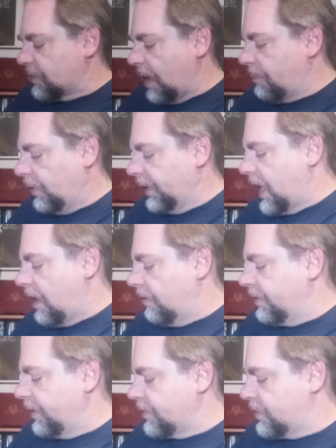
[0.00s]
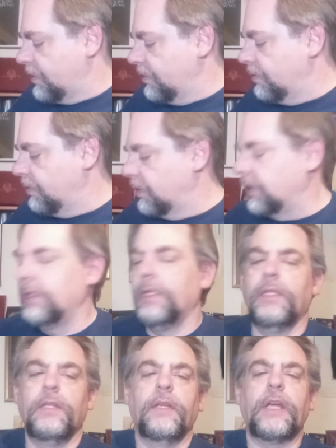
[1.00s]
So I pulled out their two
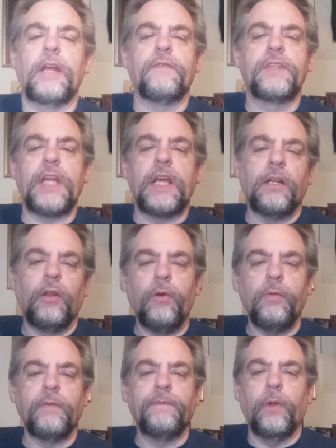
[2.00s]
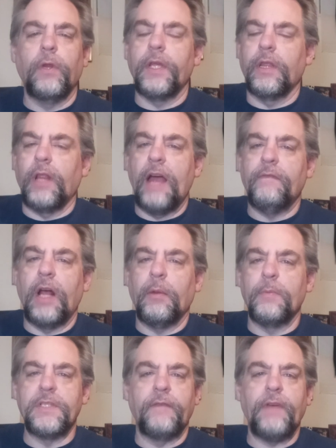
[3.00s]
kind of standalone full-length live
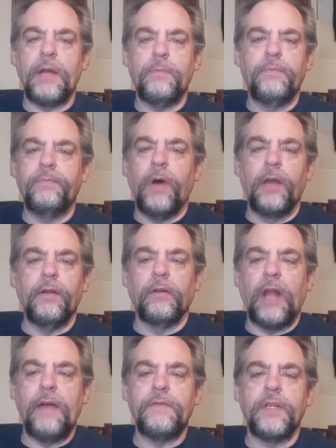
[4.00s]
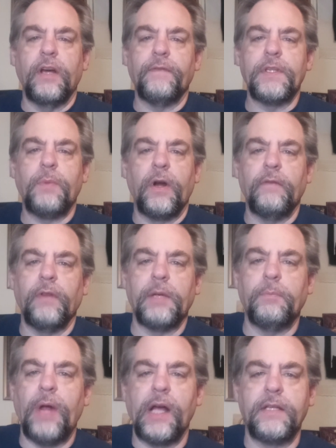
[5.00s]
albums. They've had other live stuff as part of
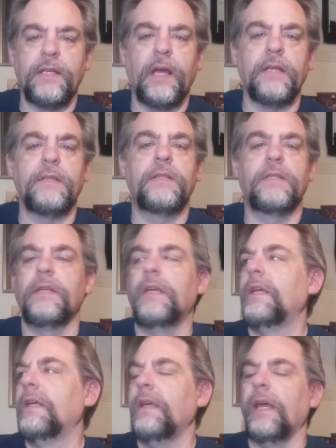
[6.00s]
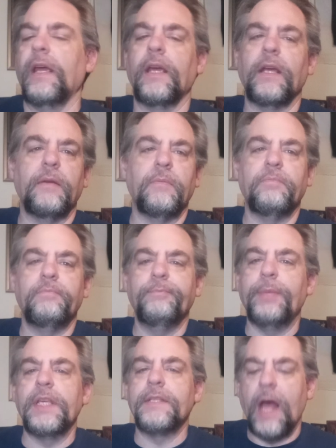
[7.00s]
like box sets and
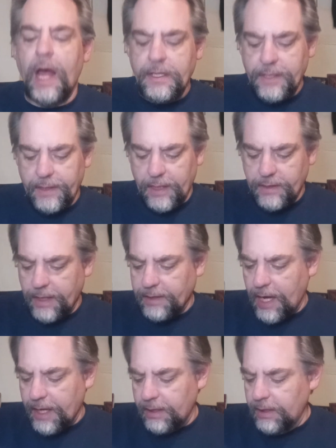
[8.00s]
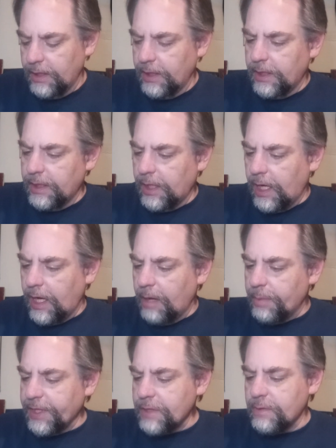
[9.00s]
B-sides and things like that.
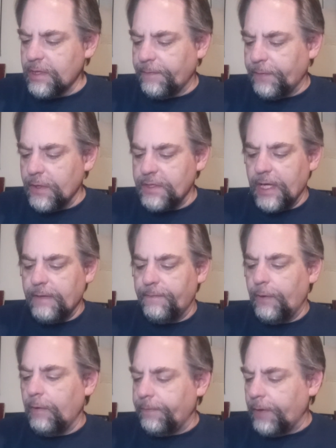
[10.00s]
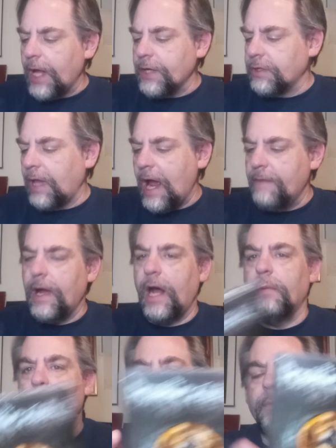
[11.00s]
But this was the first like full-fledged live
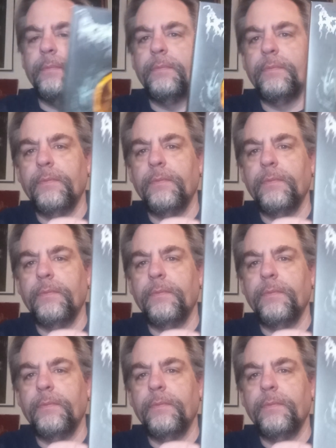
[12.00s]
album.